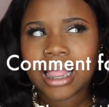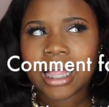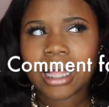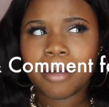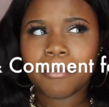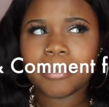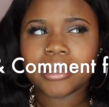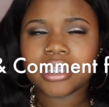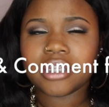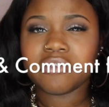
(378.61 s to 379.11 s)

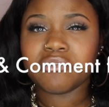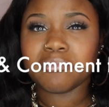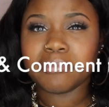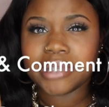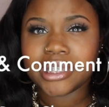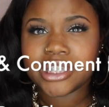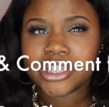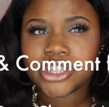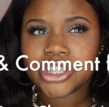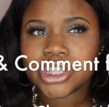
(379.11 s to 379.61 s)
I believe
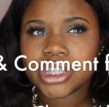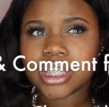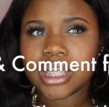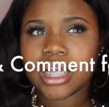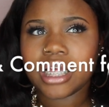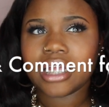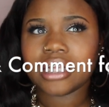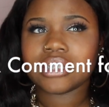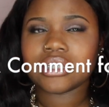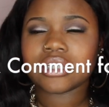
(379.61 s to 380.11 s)
Michi
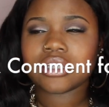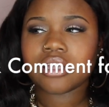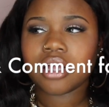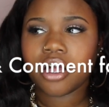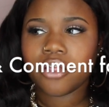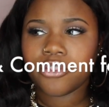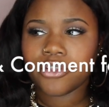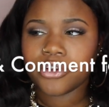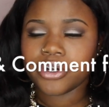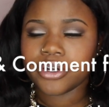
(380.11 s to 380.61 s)
and this other